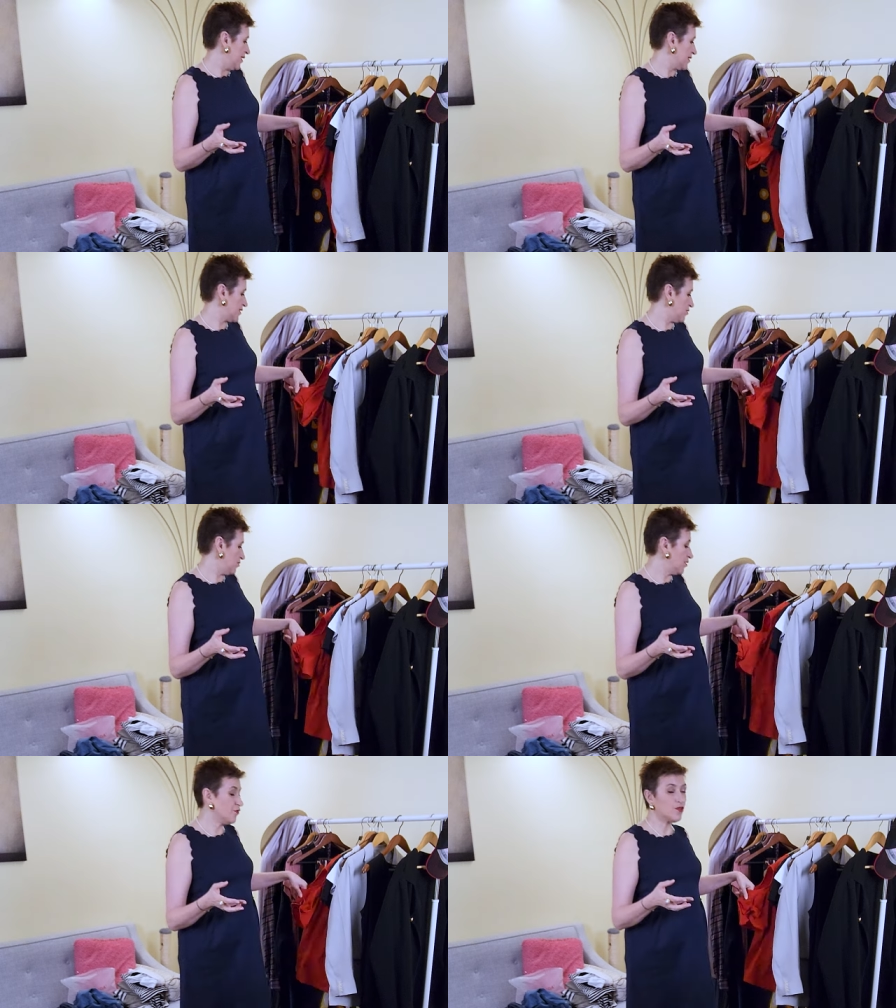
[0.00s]
So
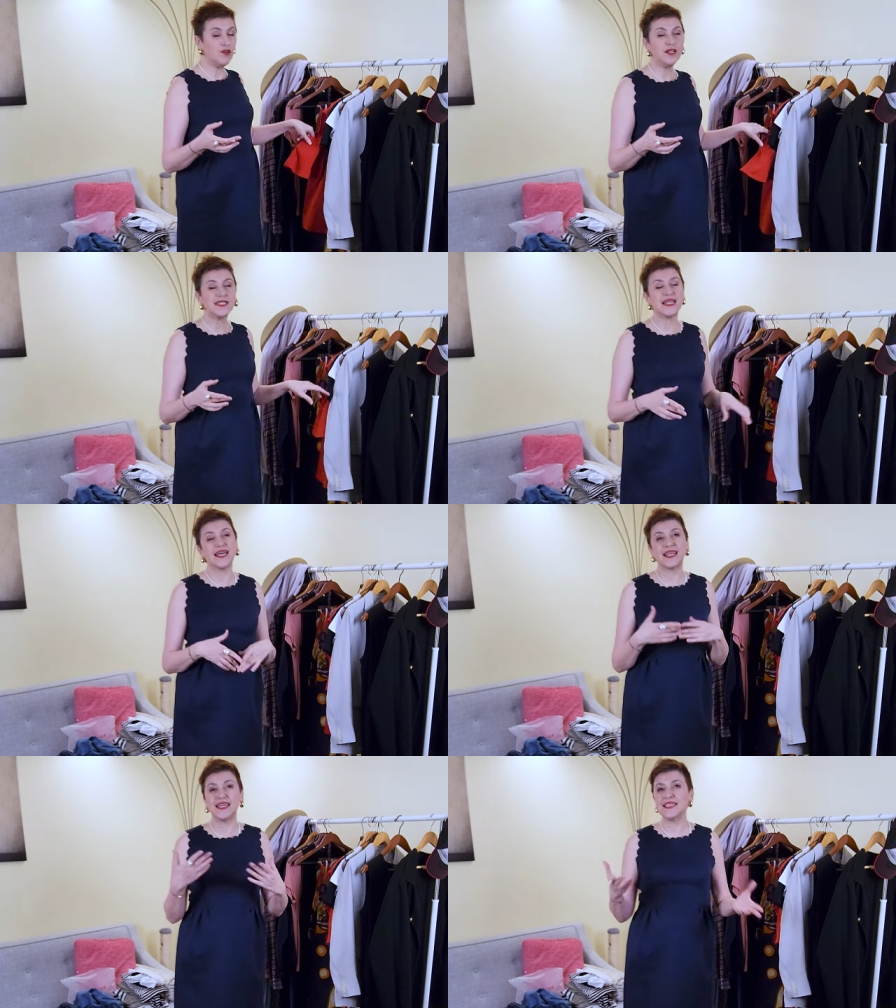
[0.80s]
of course I
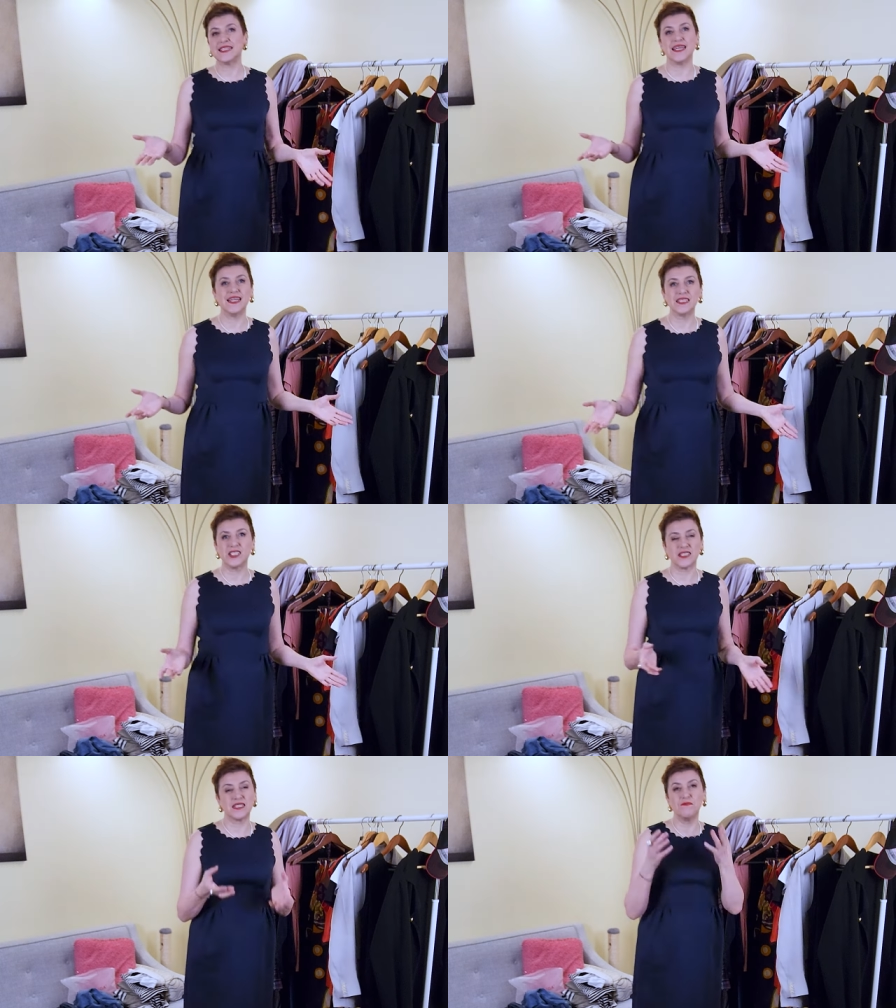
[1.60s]
can take
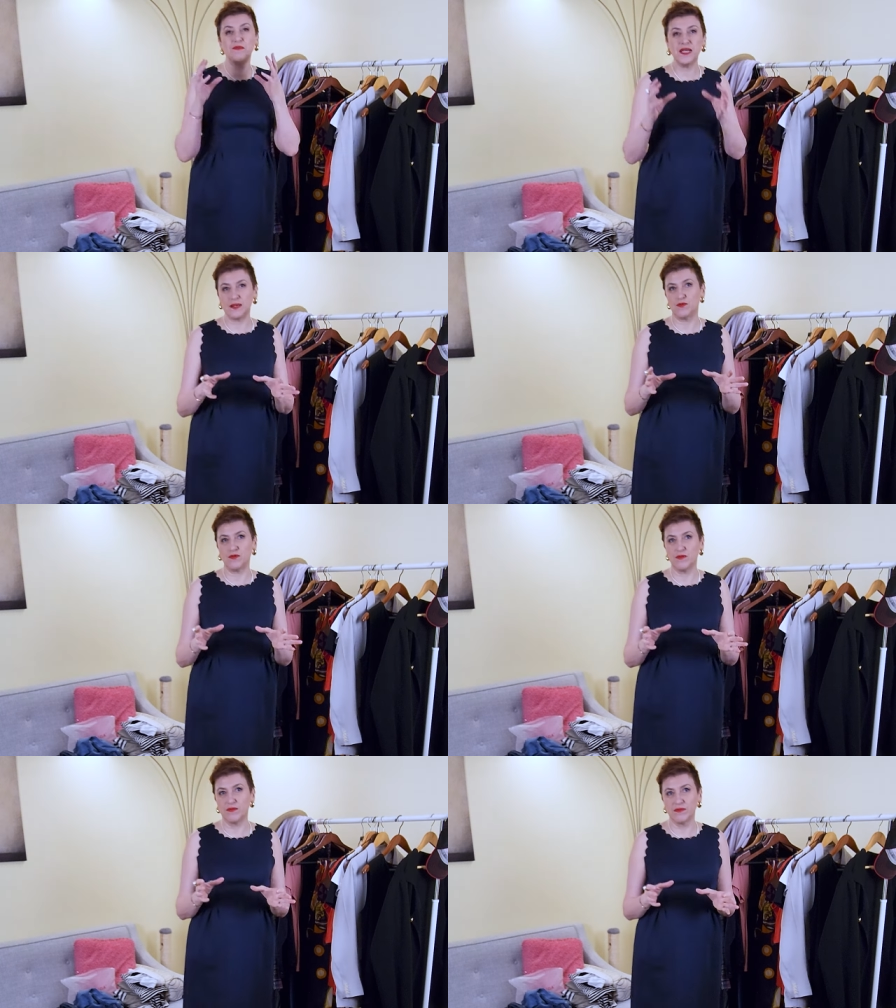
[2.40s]
just the
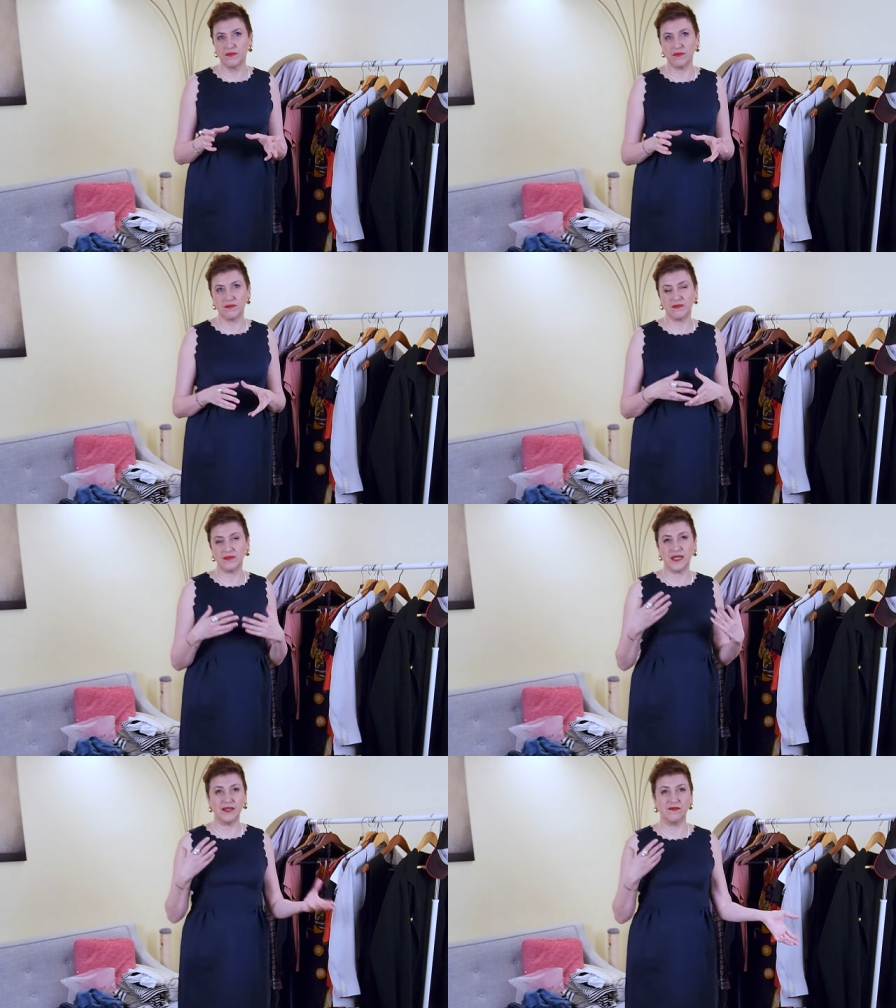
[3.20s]
minimum
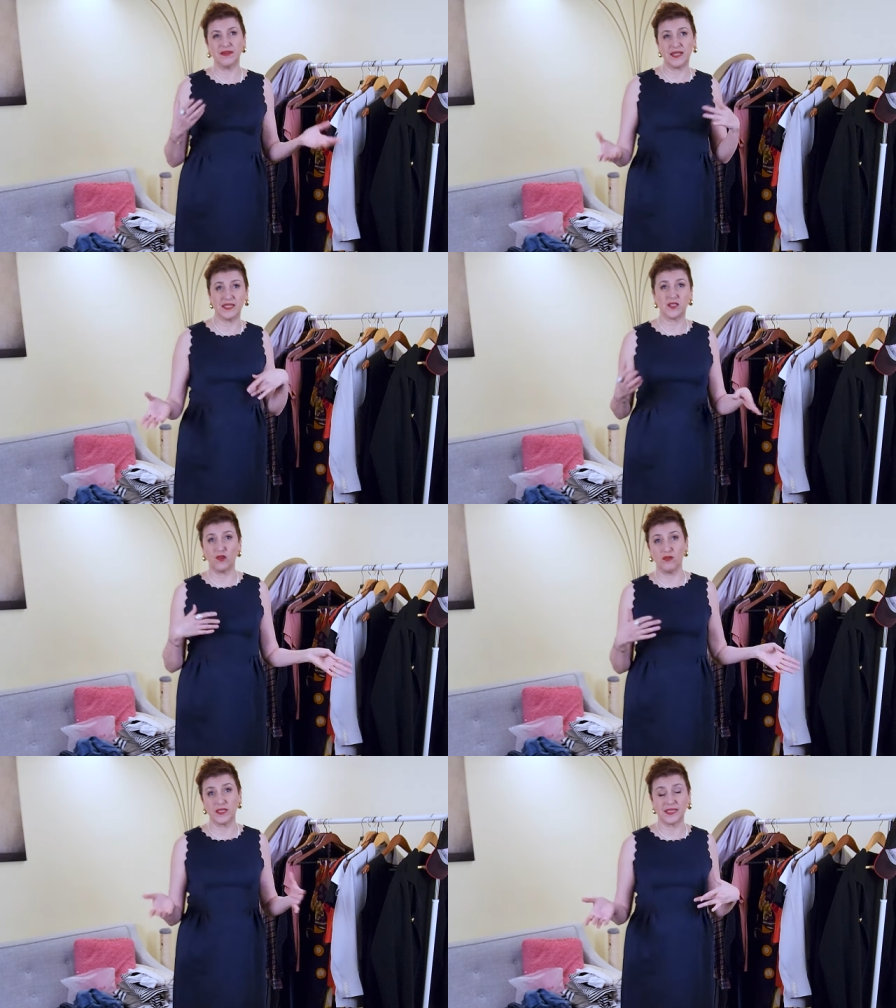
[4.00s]
and wear it
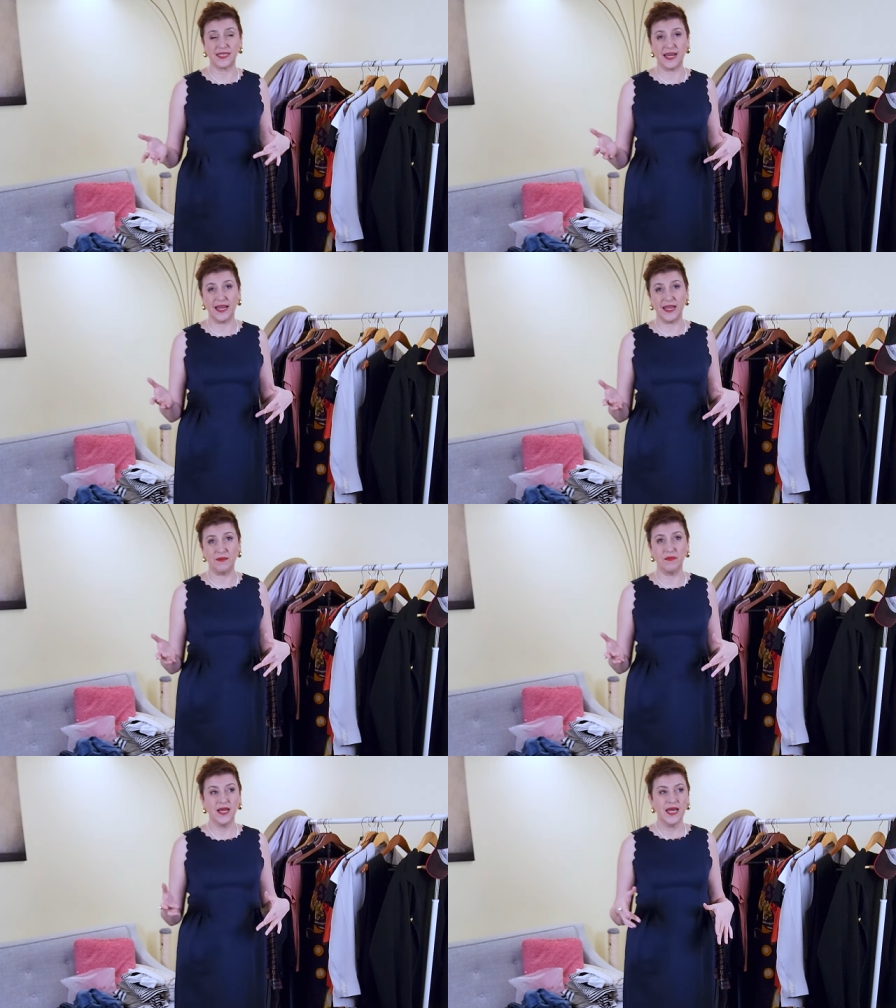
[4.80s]
all the
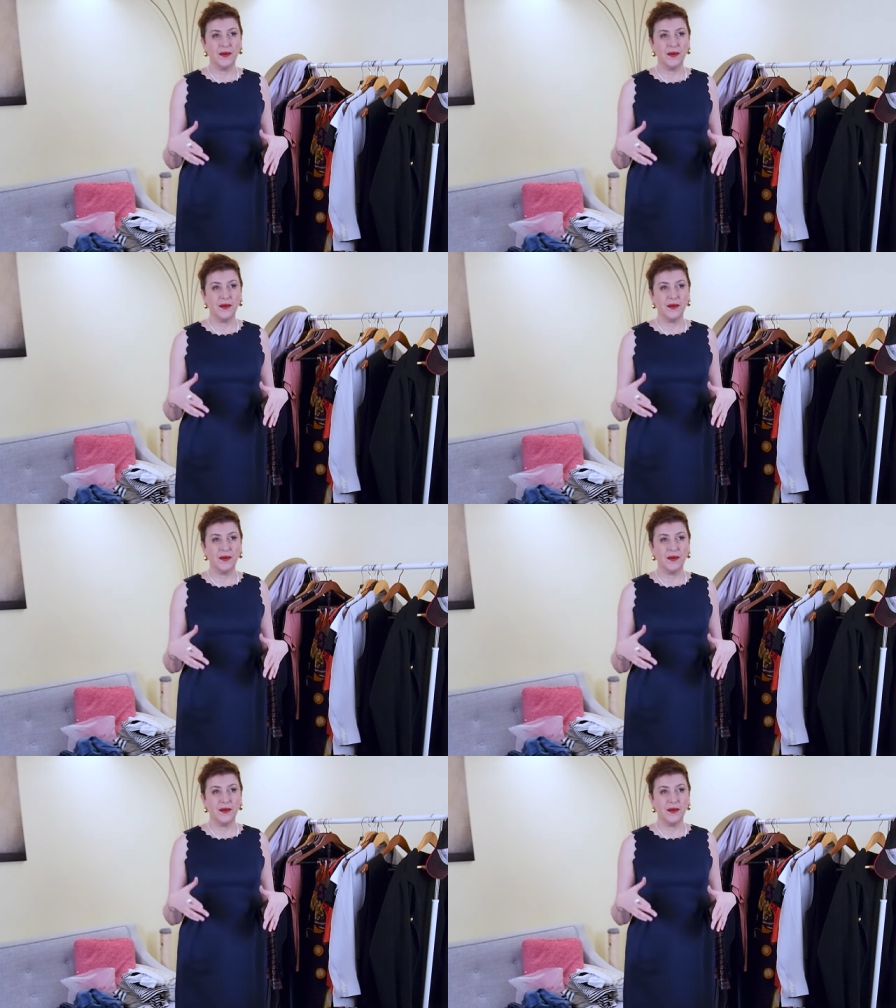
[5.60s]
time.